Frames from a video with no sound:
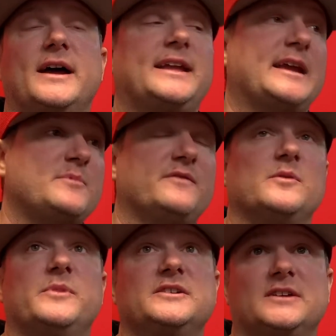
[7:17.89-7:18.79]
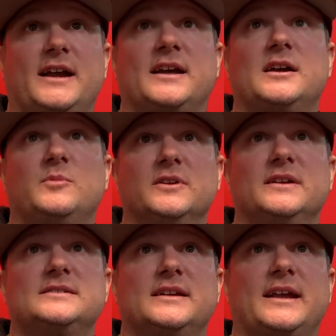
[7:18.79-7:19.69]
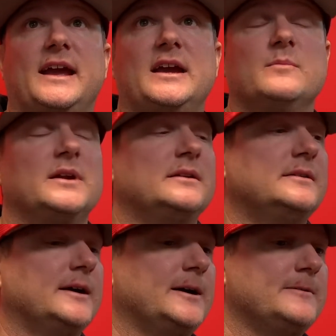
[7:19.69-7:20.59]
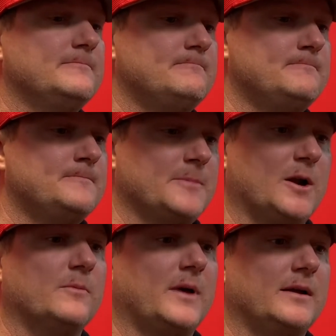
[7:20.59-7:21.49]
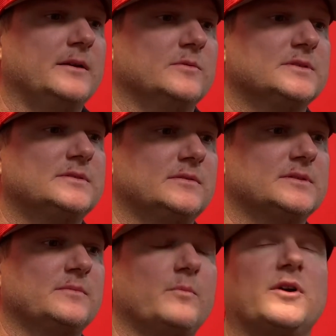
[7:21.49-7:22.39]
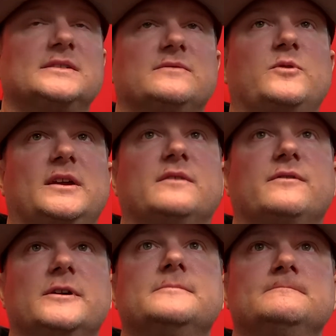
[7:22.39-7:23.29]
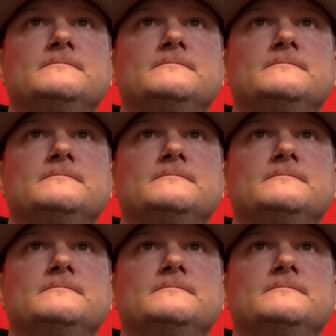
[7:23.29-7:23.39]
He came off the bench and got a couple of hits in a game, and, you know, it was an impressive weekend for him.